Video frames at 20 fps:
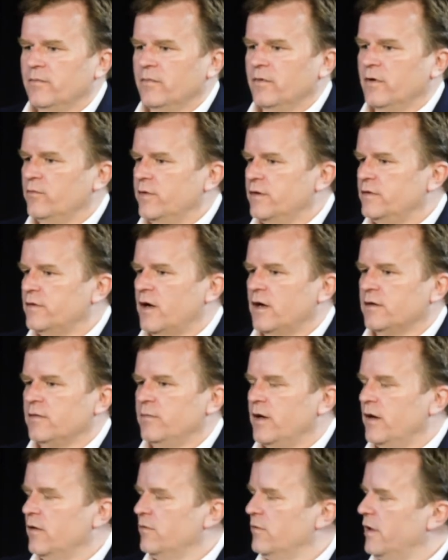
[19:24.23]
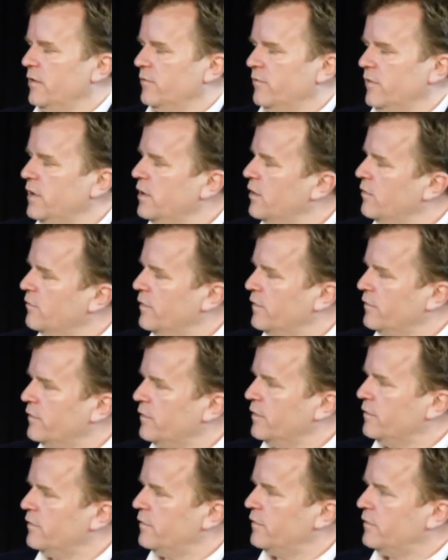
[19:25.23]
what we talked about, like video
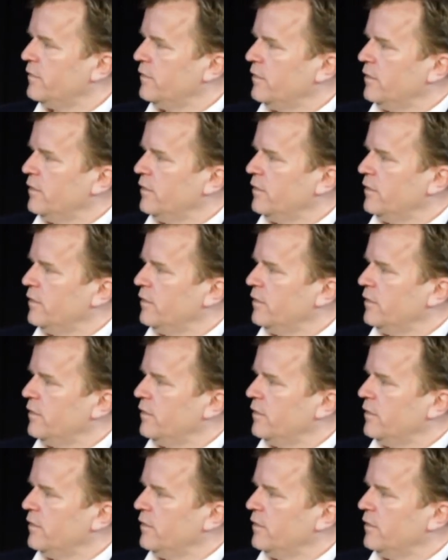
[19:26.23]
visits,